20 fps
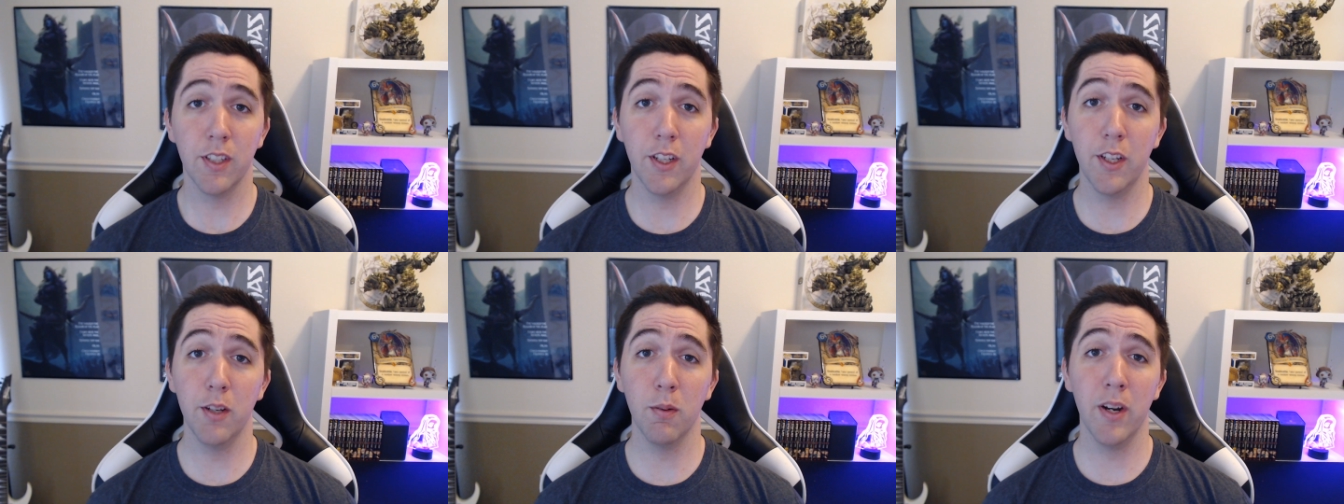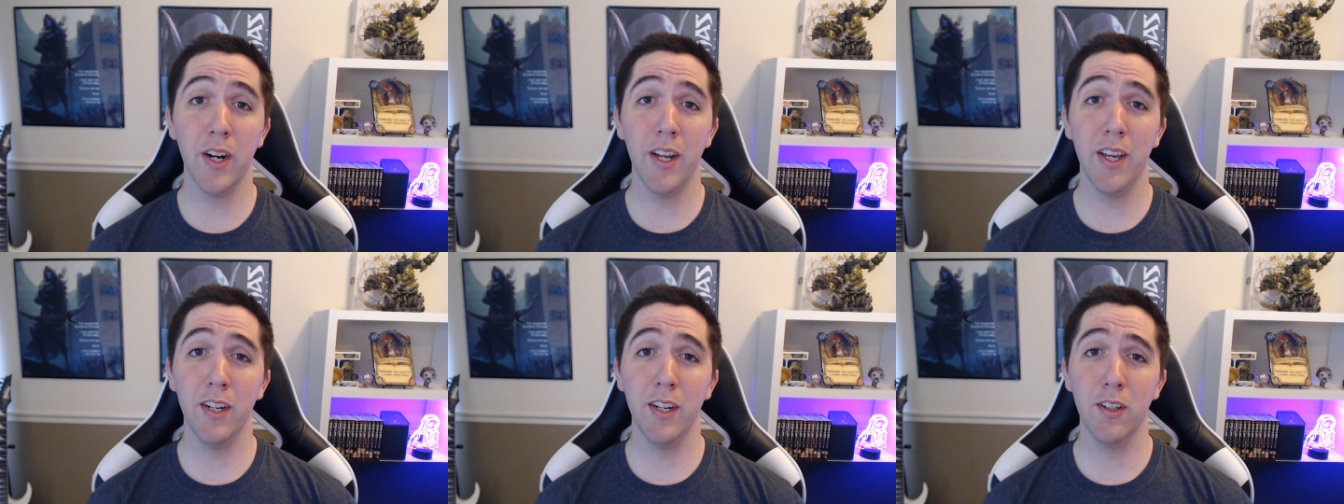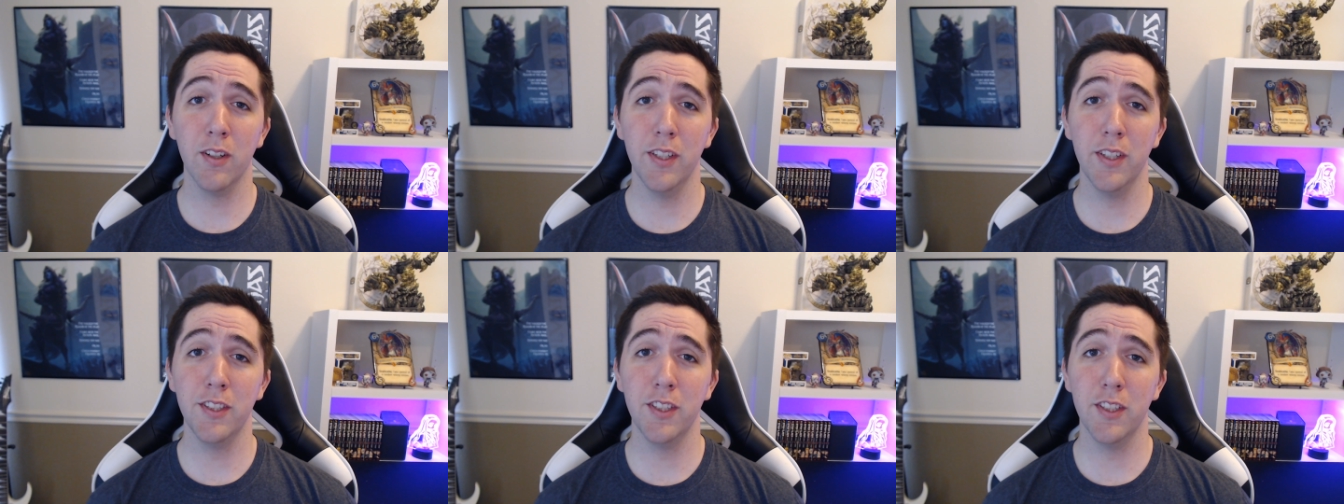you want to
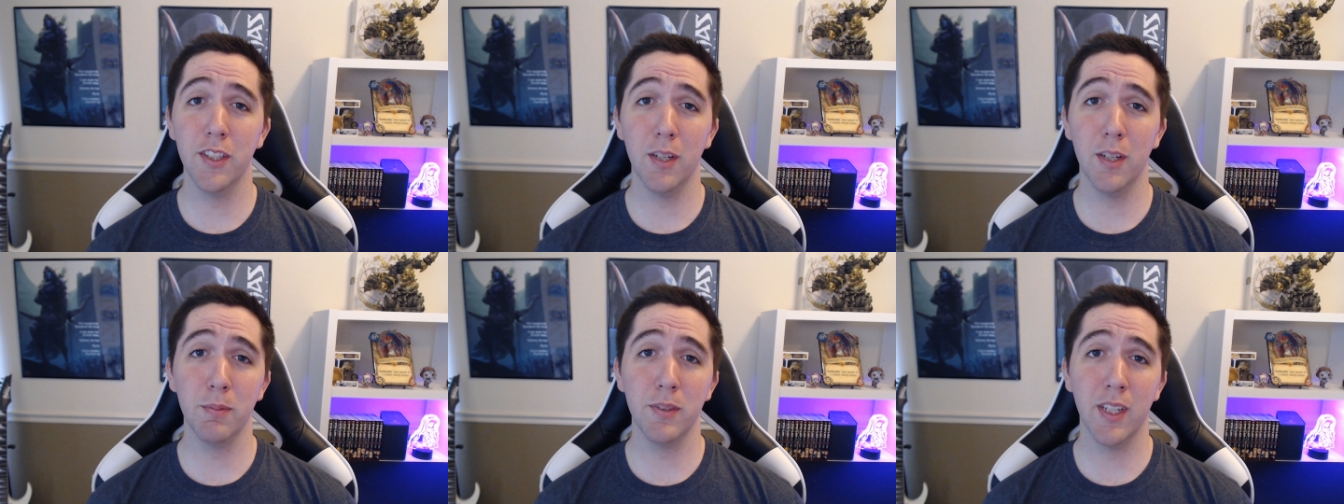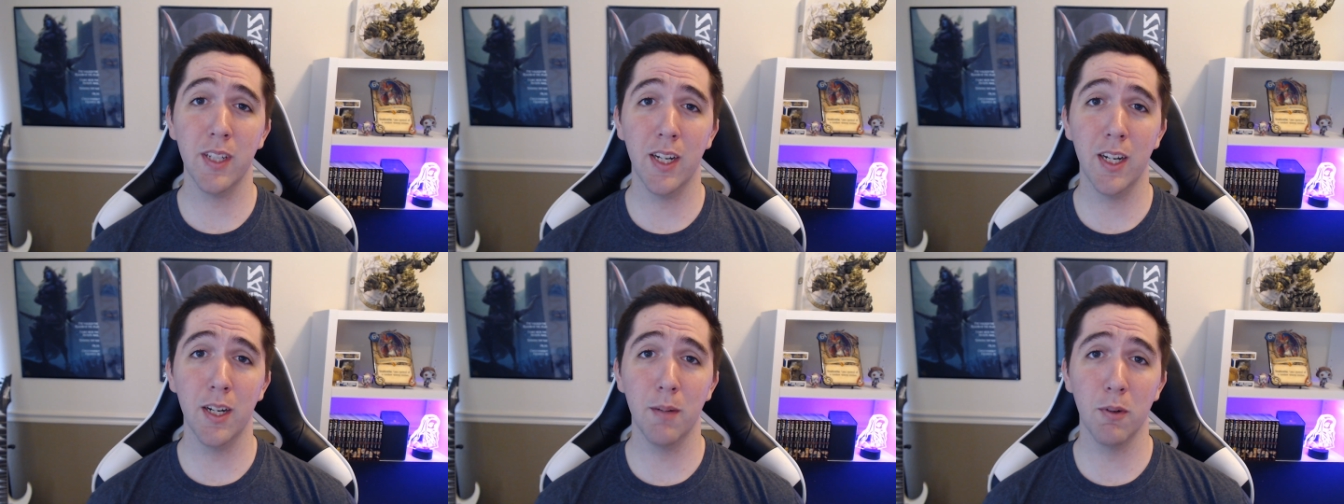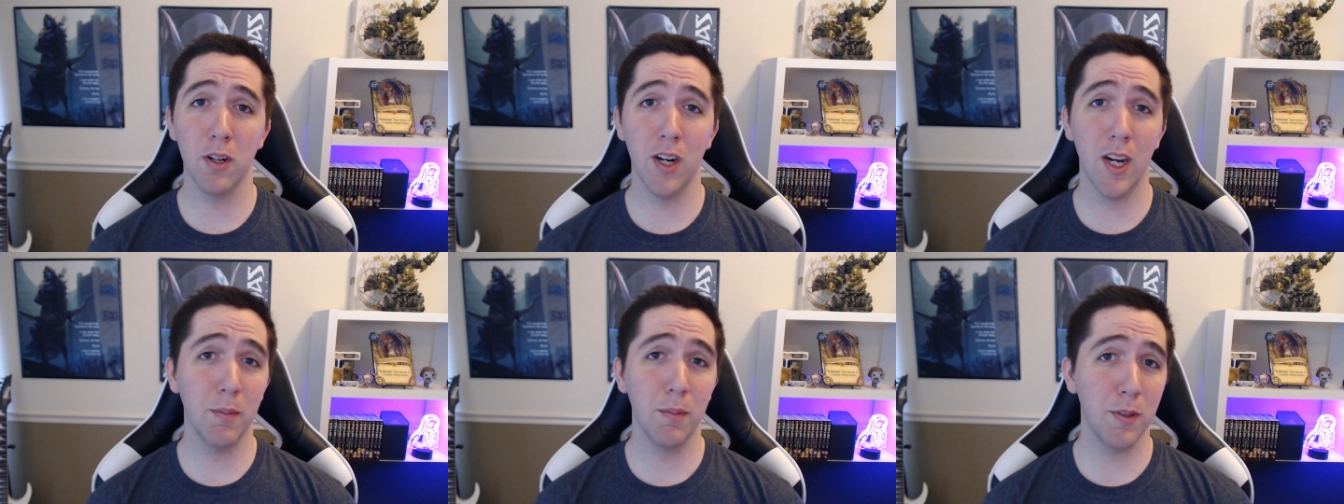increase your uptime
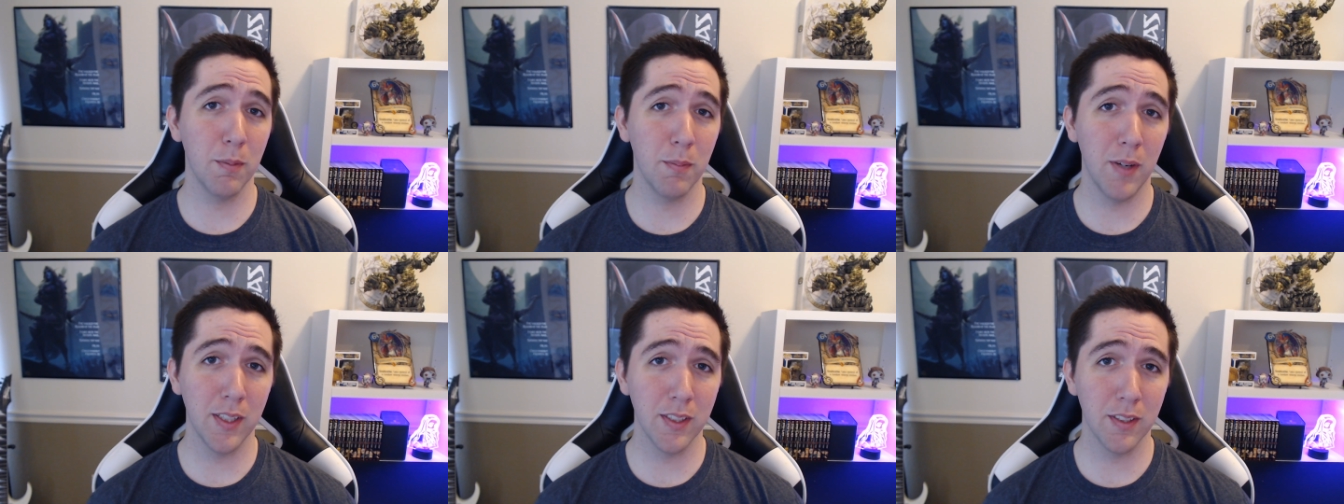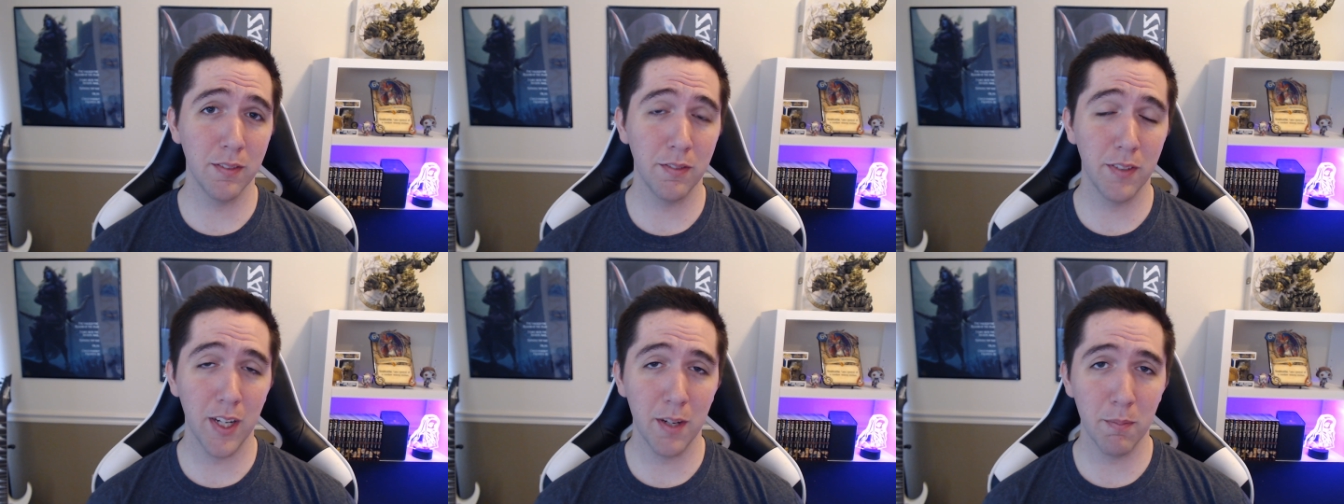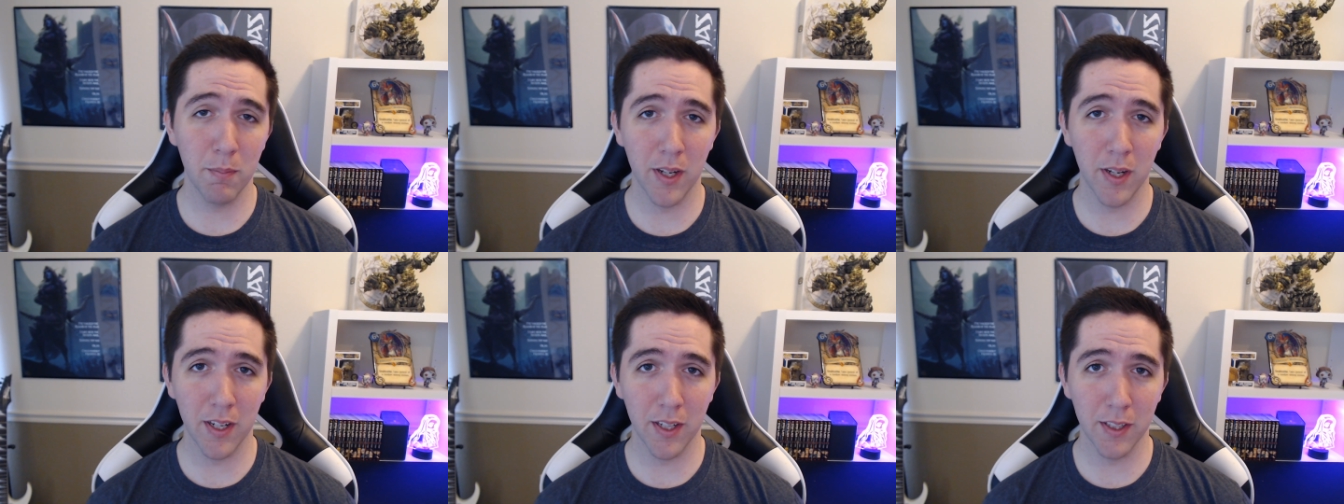or optimize the fight
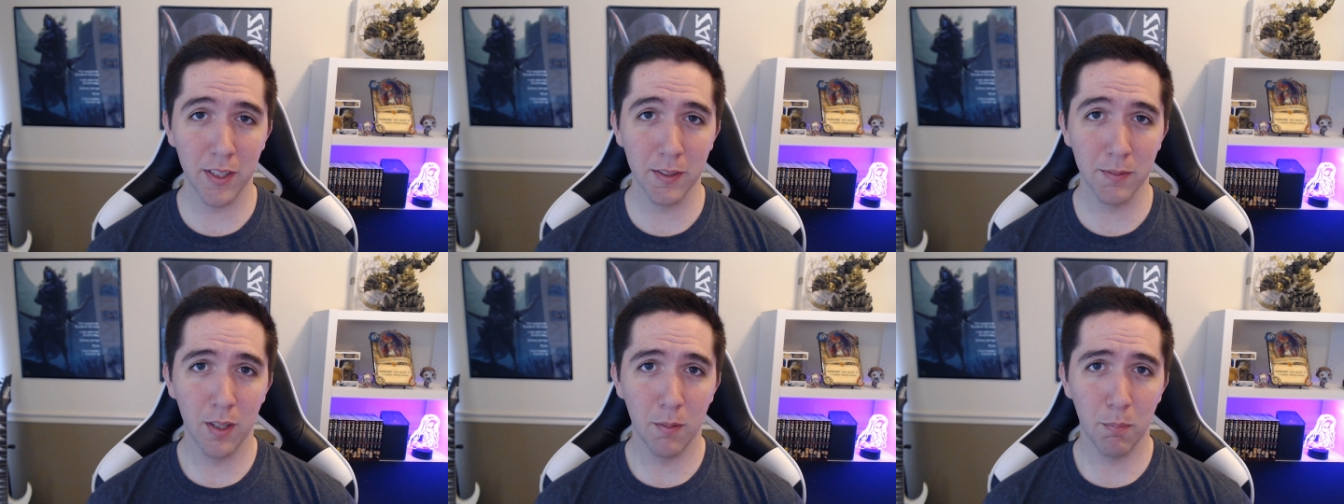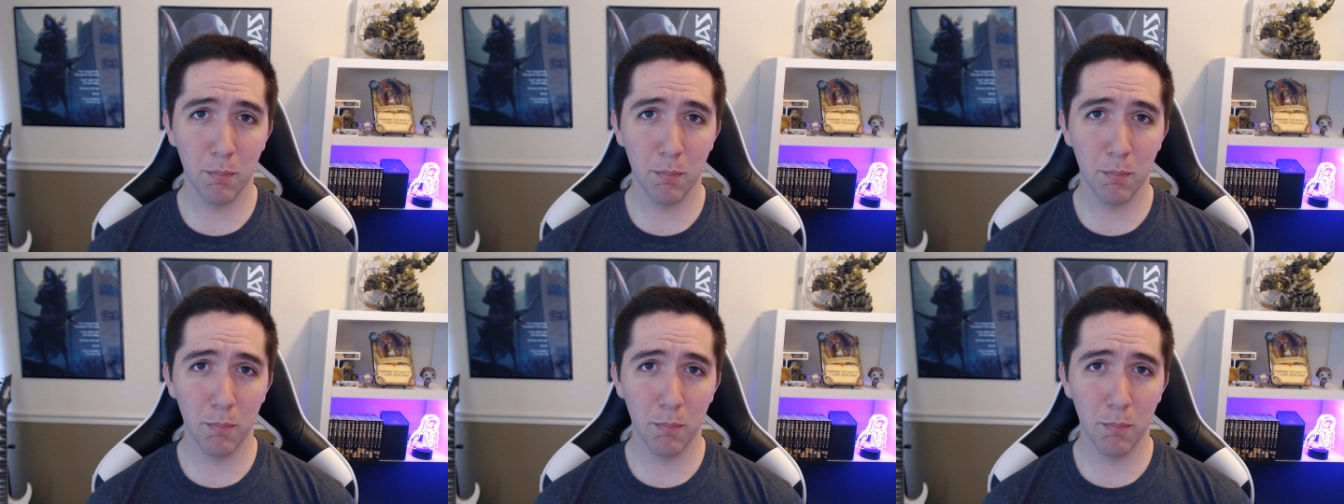better,